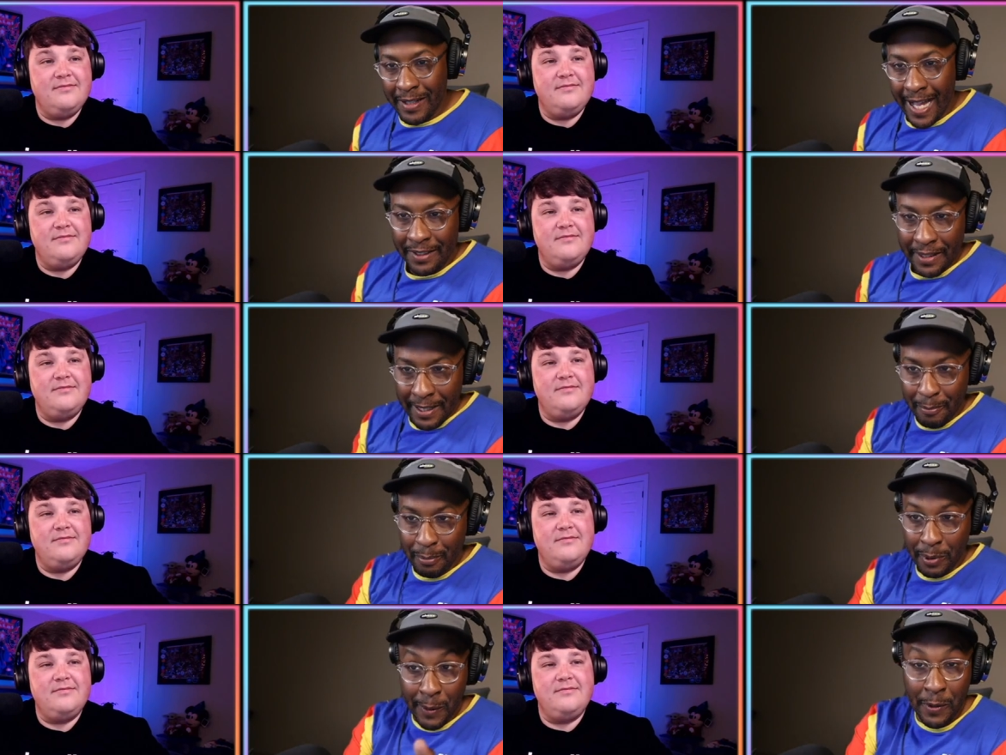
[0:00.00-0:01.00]
Speaker 1: to actually
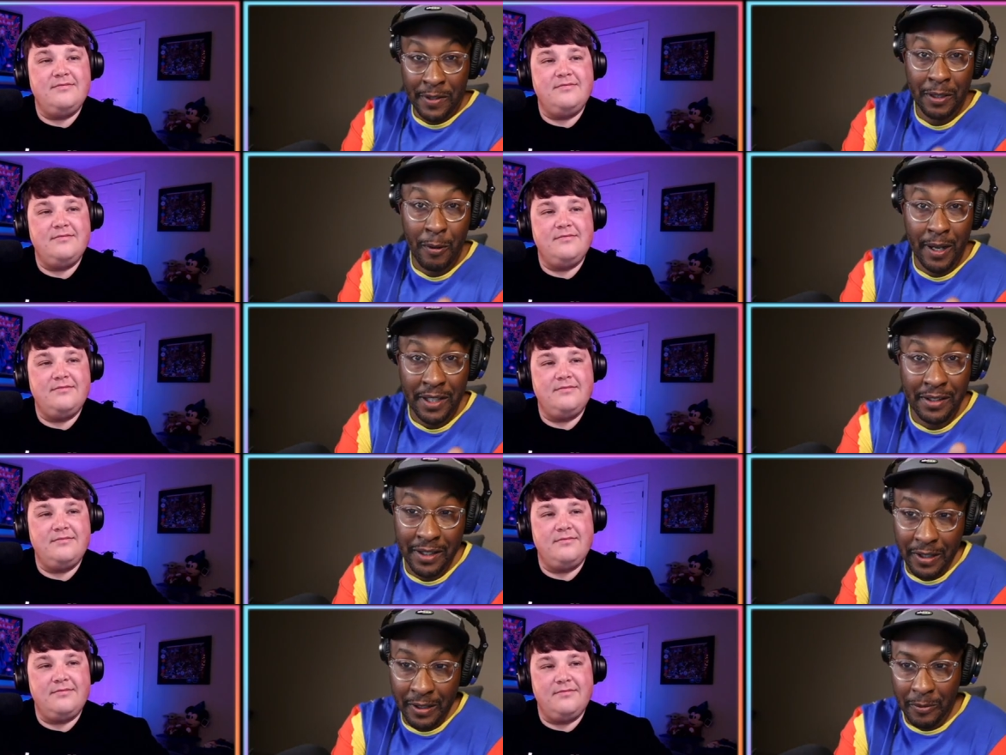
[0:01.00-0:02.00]
propose this question to
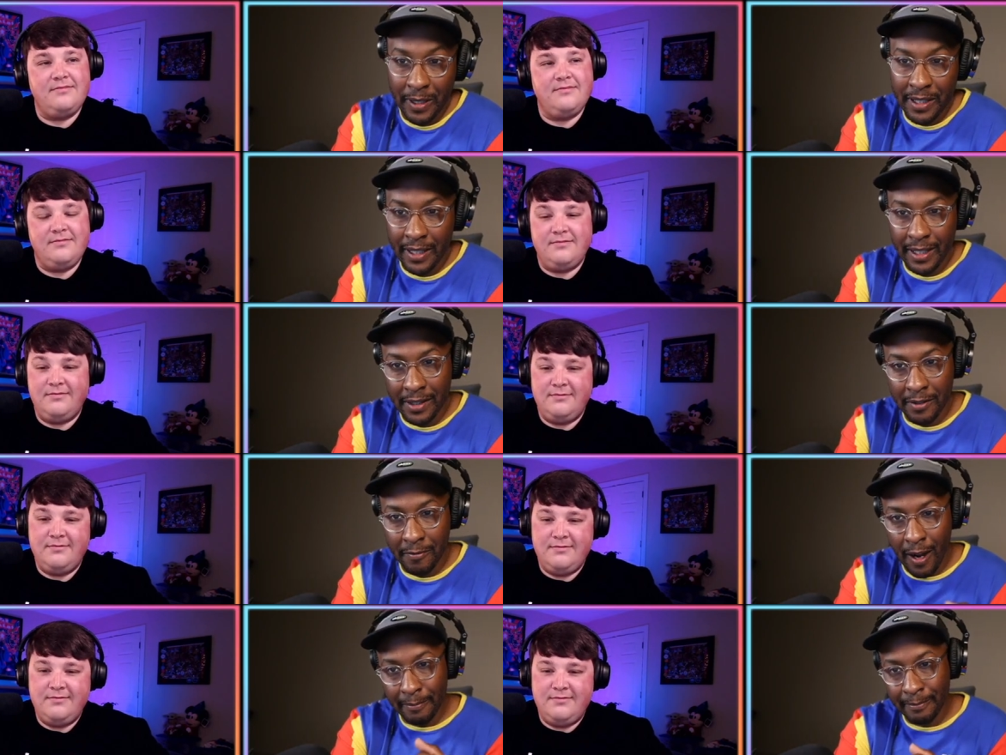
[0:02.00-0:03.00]
you which uh, does
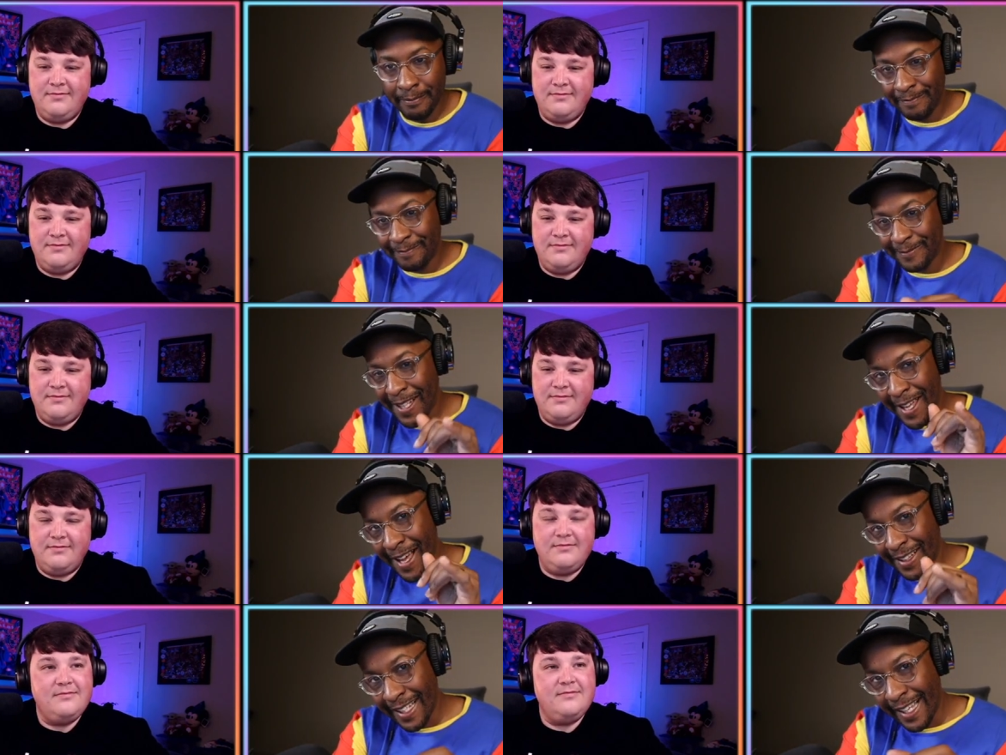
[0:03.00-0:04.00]
Ram?
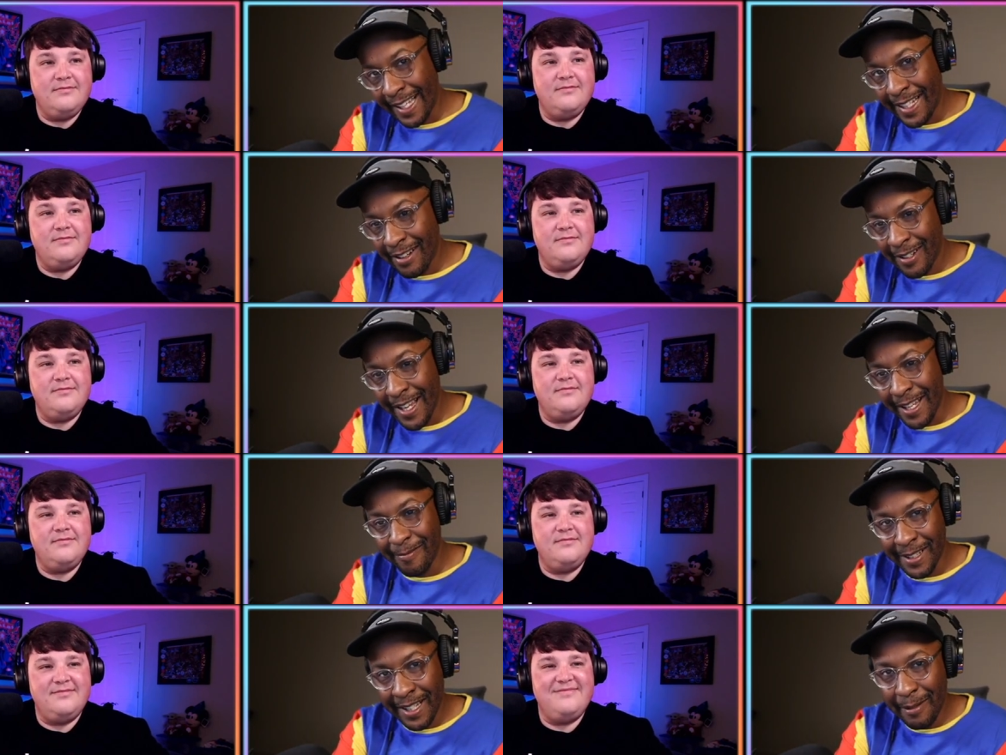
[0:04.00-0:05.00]
i think i got that right
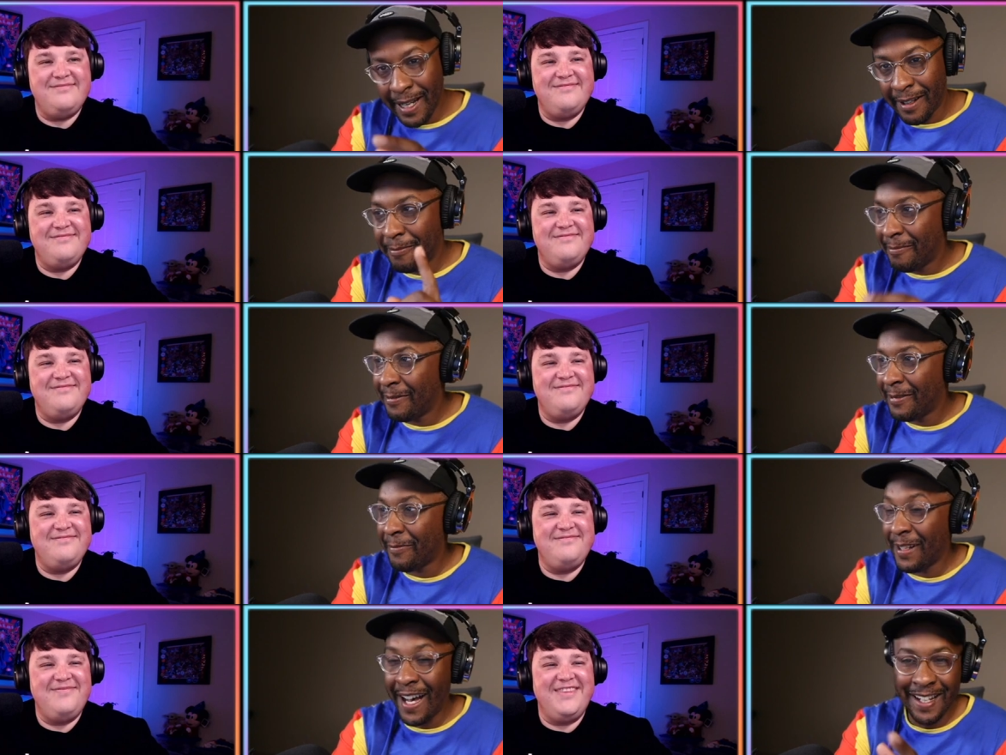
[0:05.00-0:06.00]
i think i'm gonna if
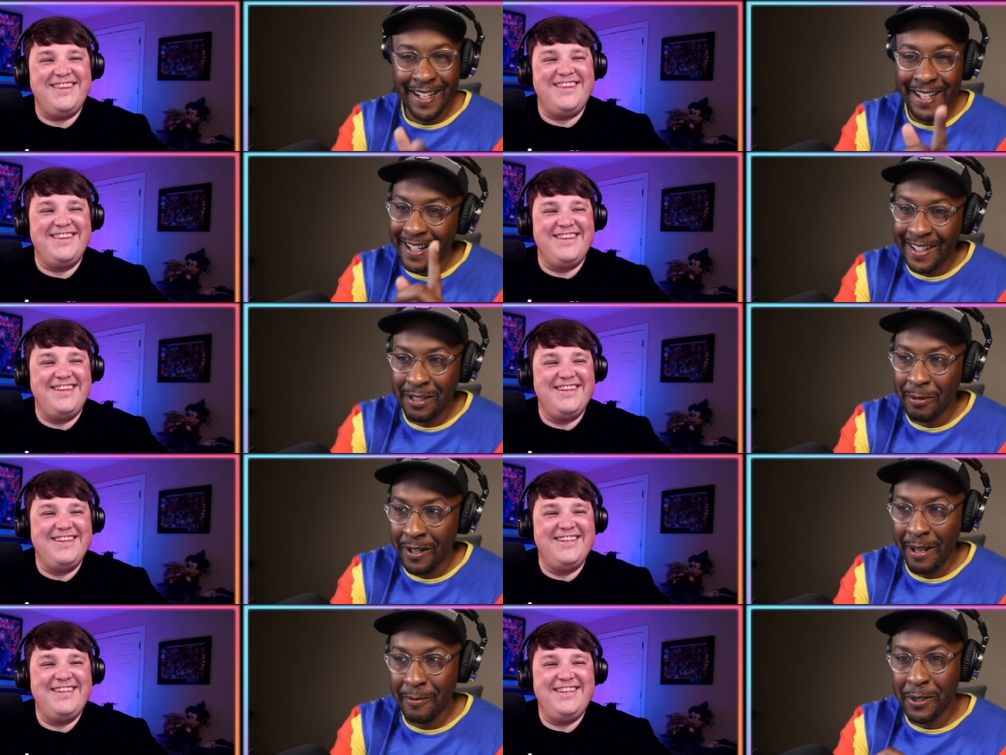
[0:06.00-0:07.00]
not, that's what
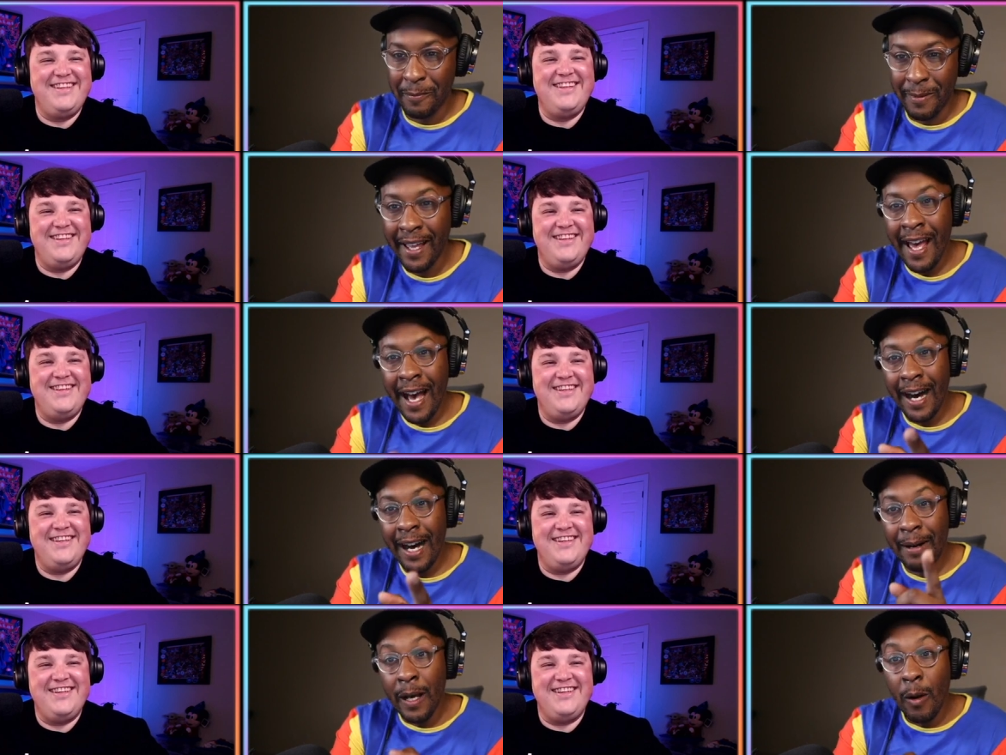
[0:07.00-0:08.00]
your name should be.
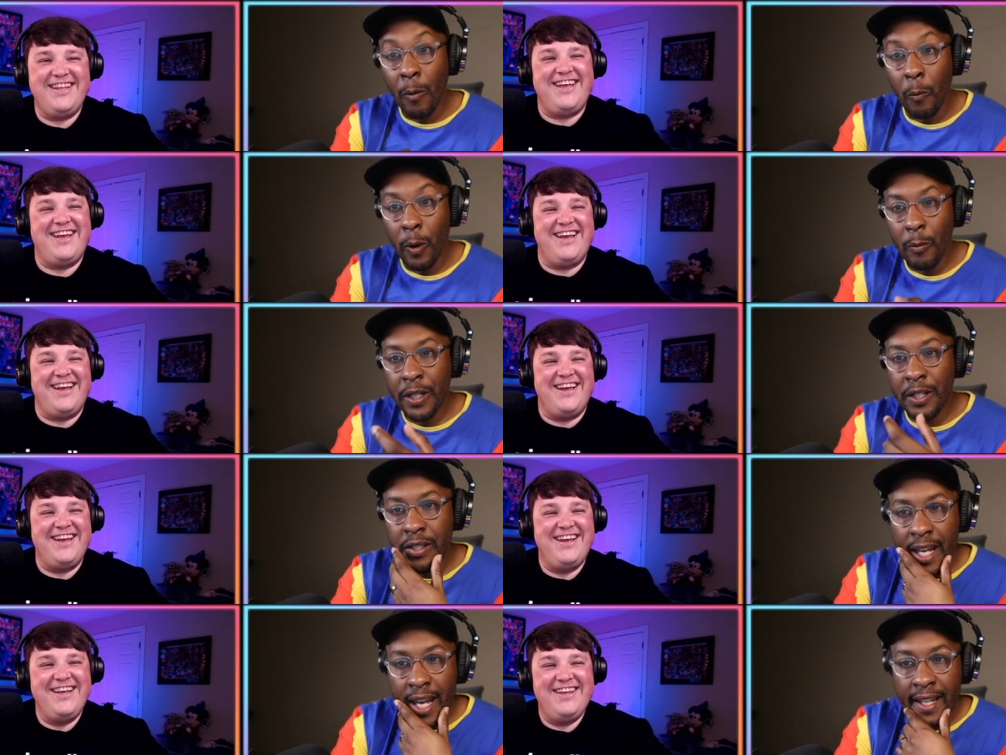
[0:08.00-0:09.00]
Uh, where would you
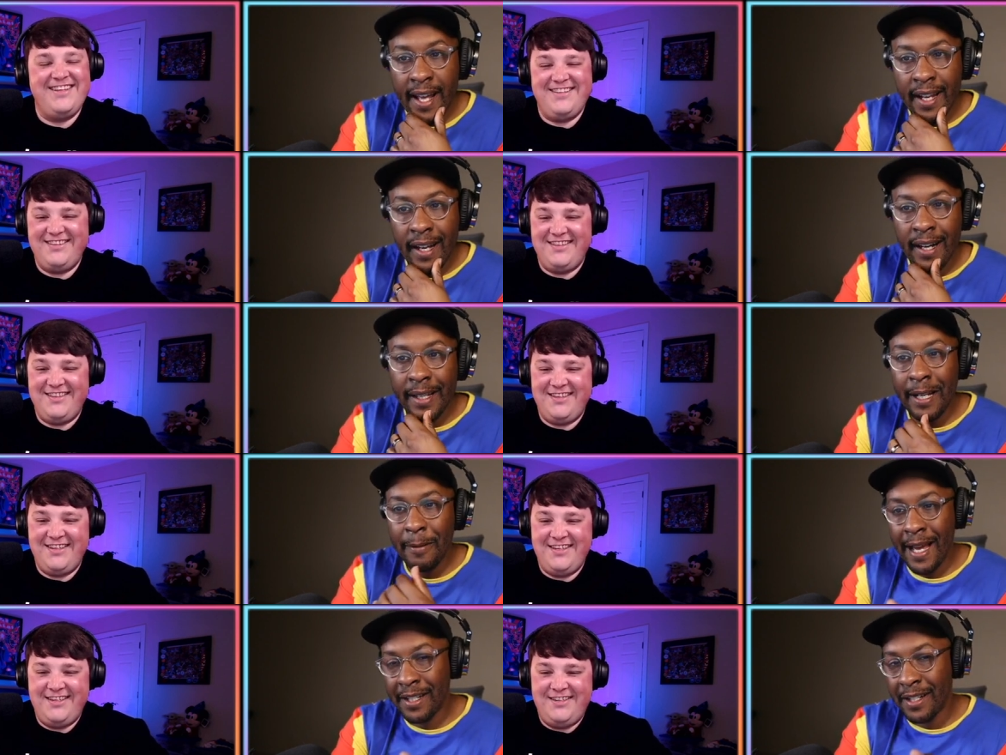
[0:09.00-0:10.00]
say that uh, GitHub
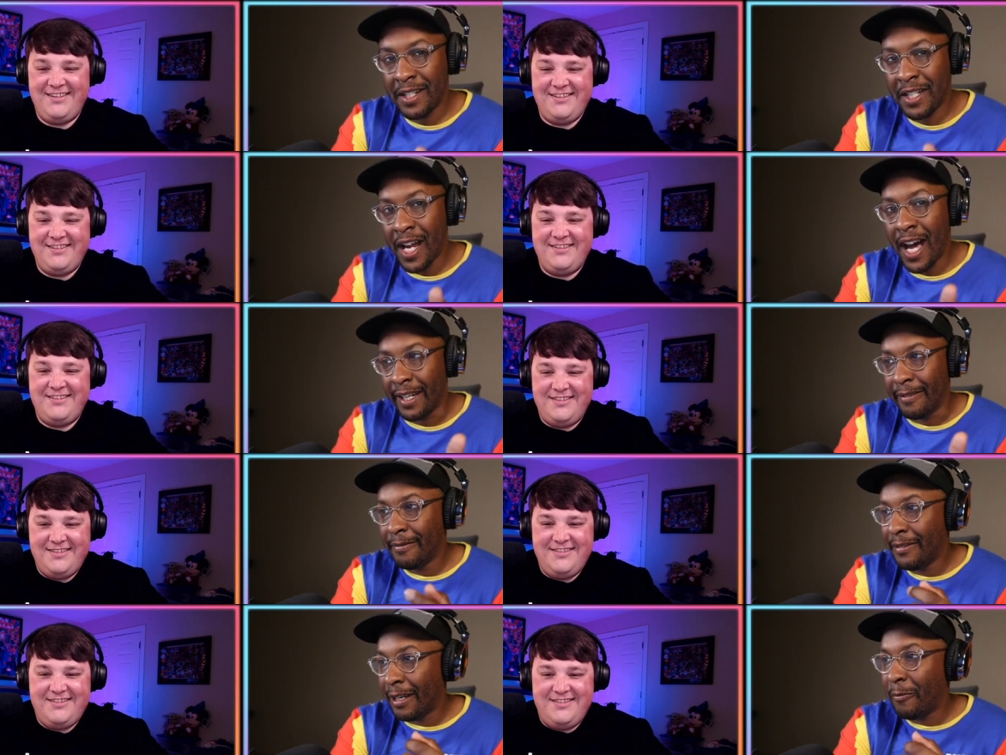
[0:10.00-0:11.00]
Actions shine?
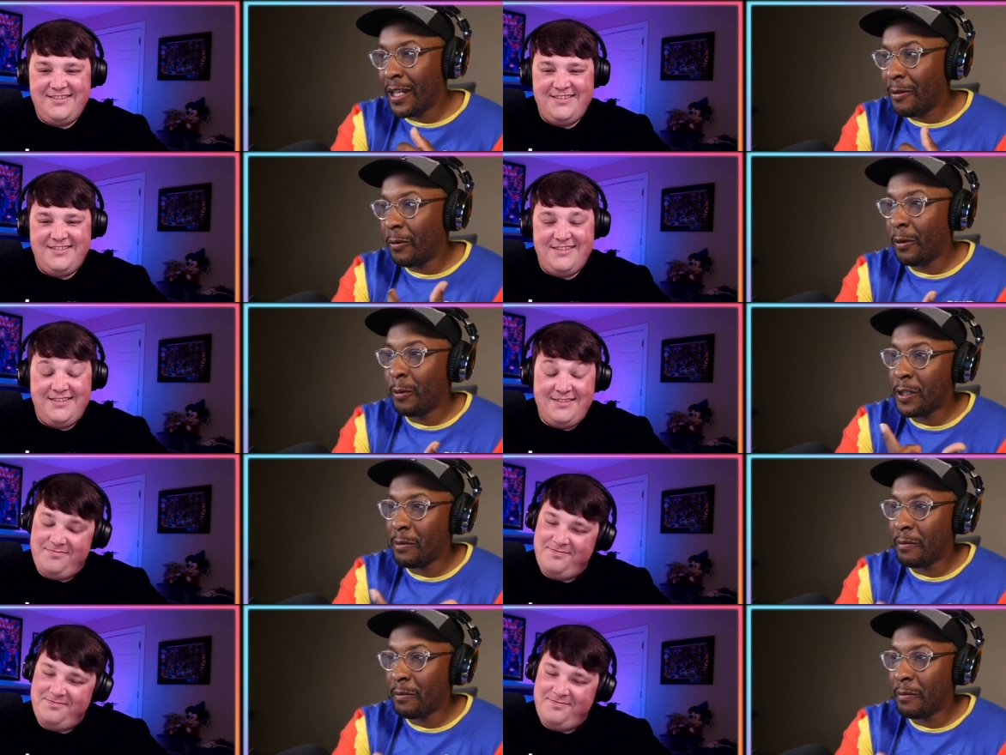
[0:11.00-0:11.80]
Like, where do you, where would you,